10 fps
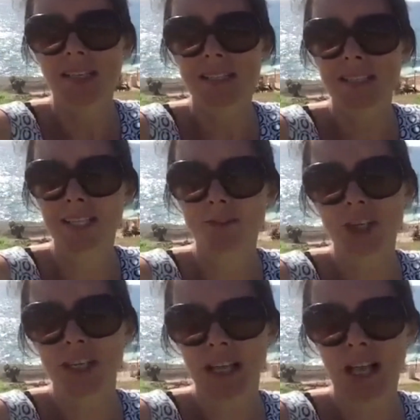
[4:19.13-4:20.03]
to see if
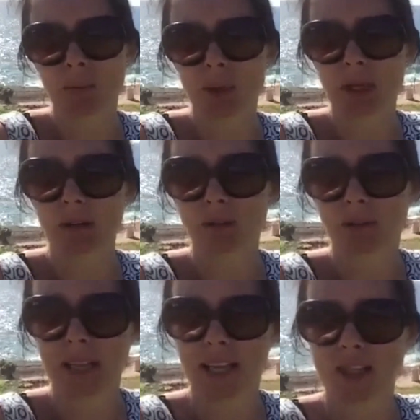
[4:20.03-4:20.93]
she can help you
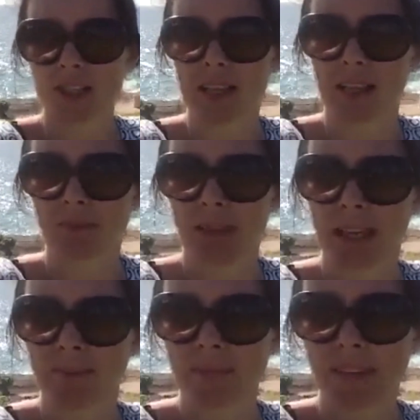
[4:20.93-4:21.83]
like she's helped me.